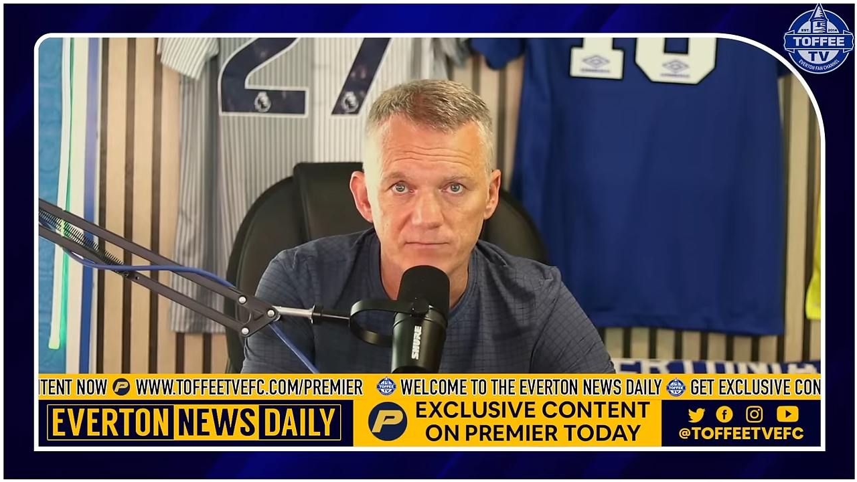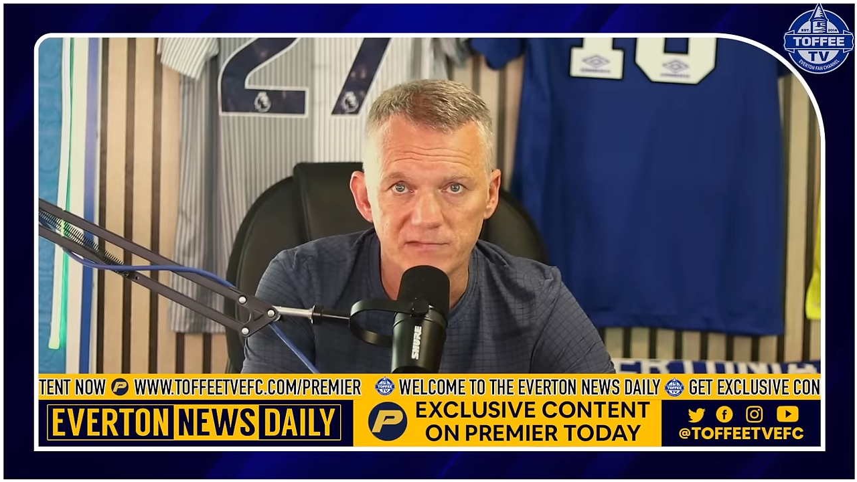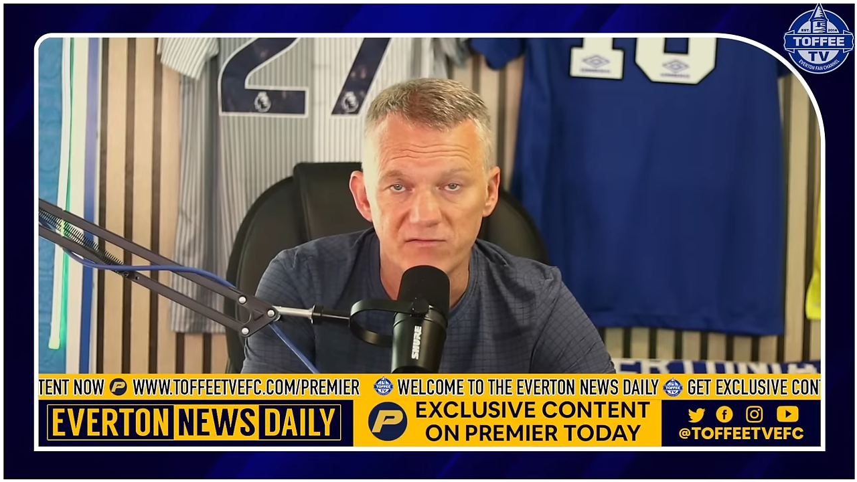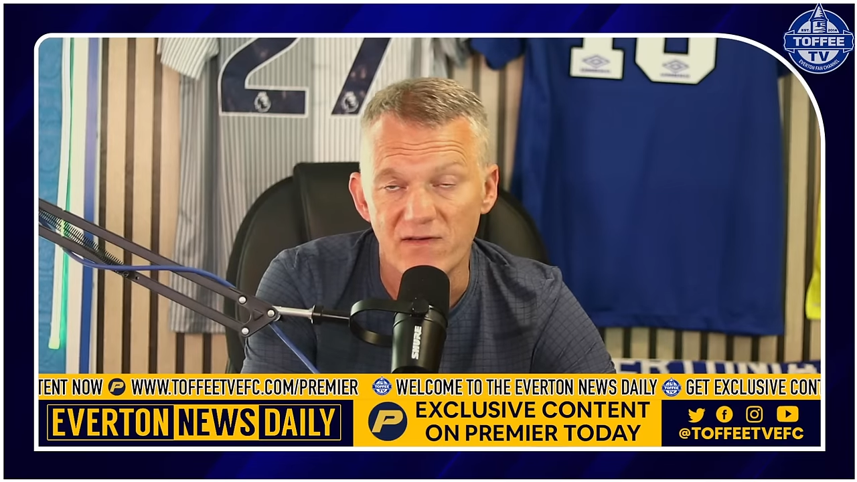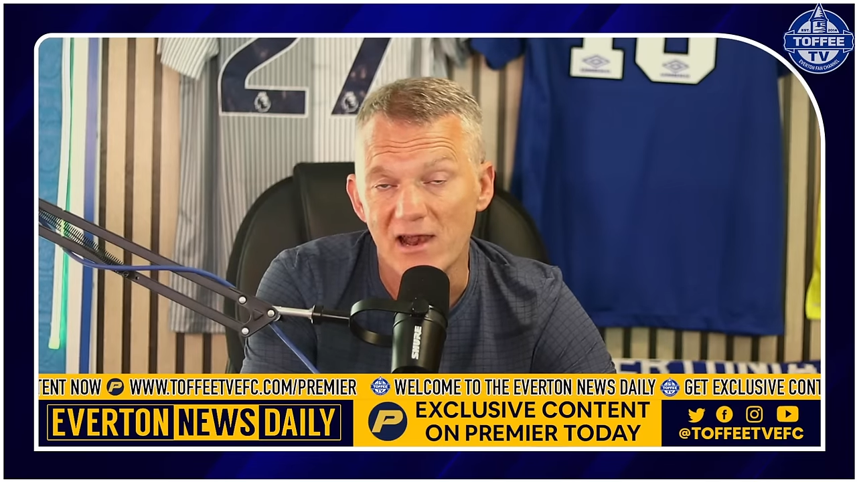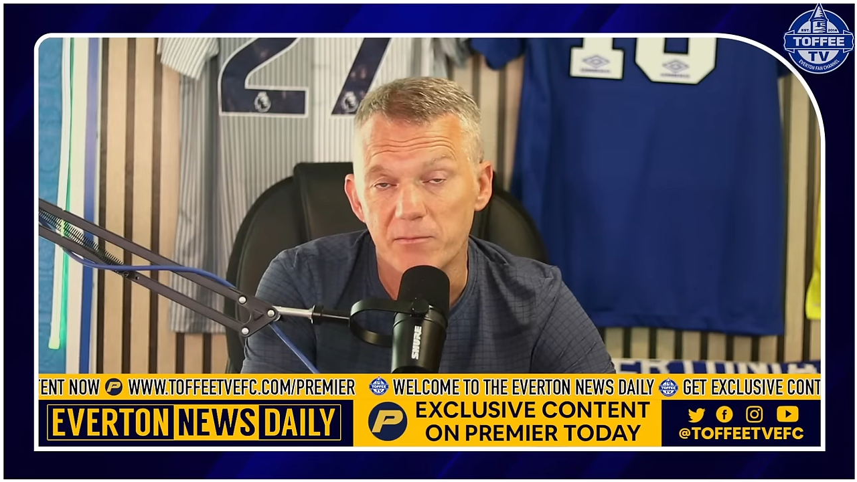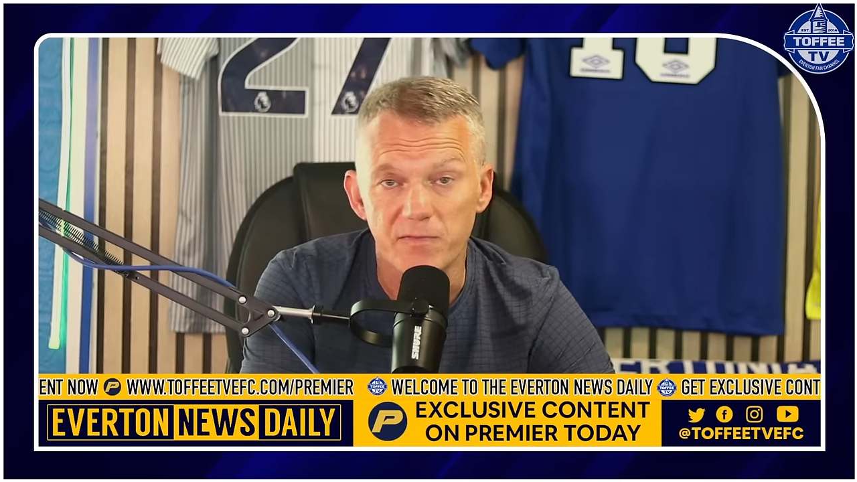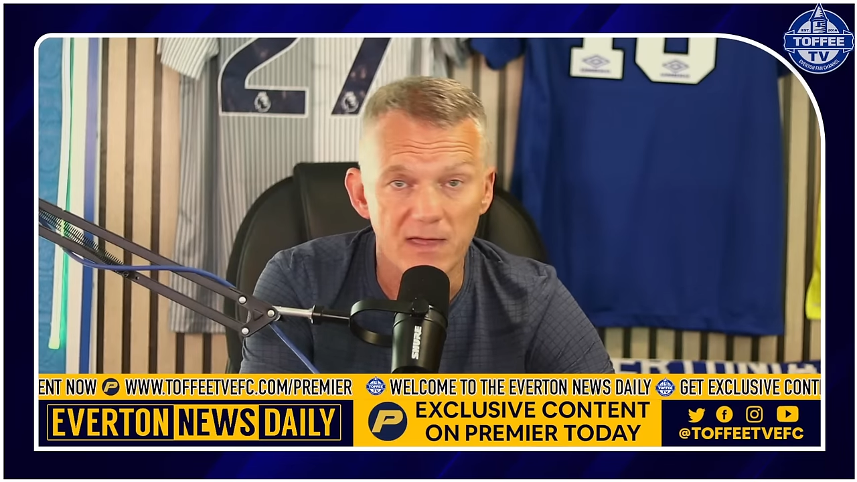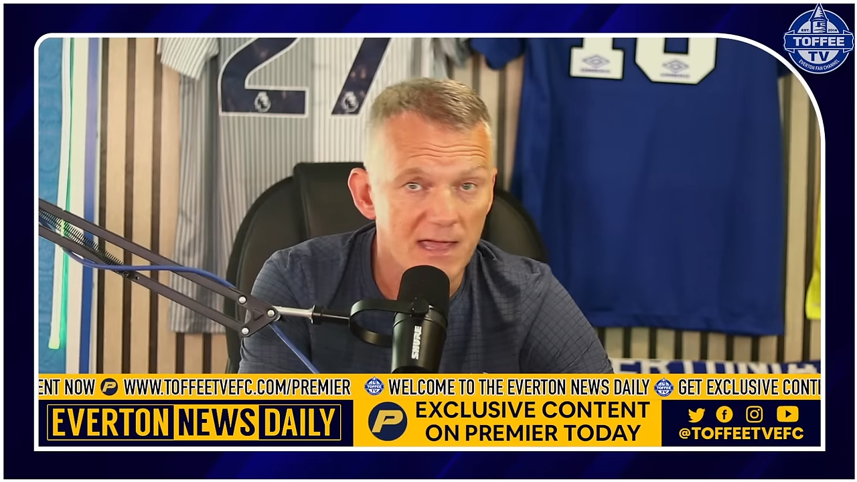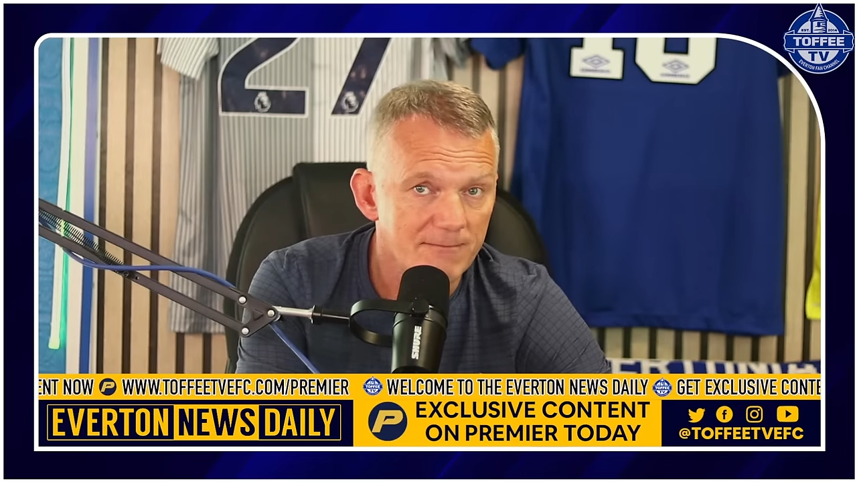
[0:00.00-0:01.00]
develop
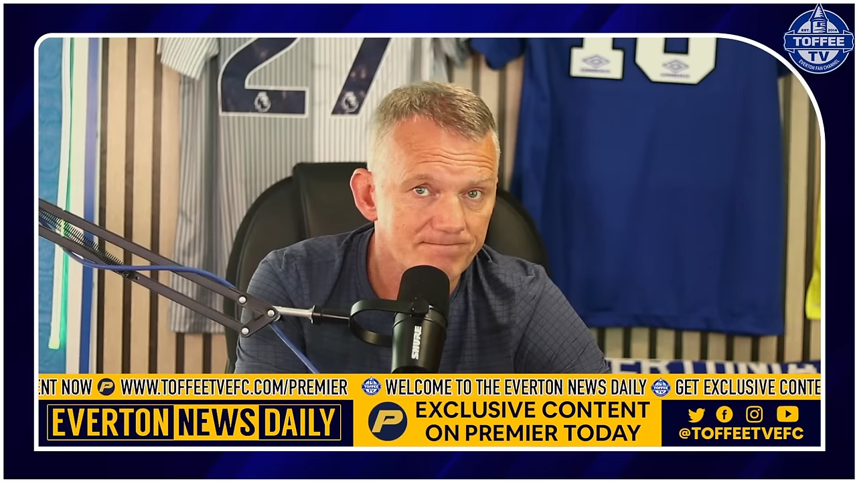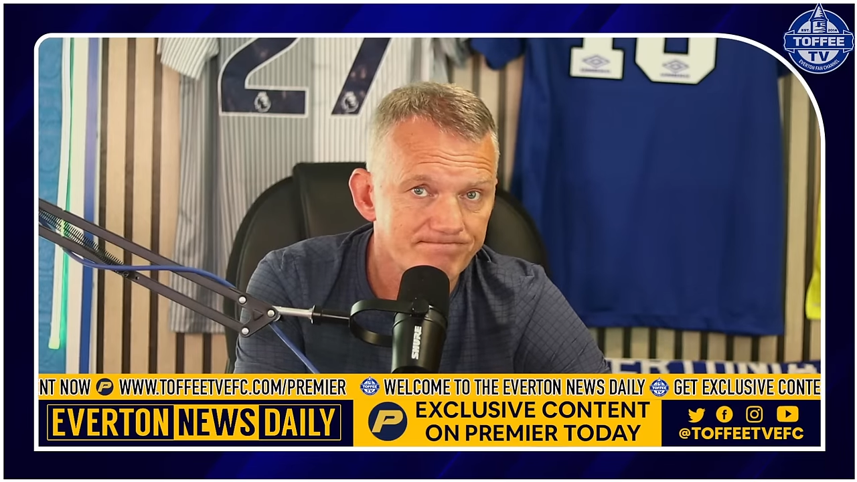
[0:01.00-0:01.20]
there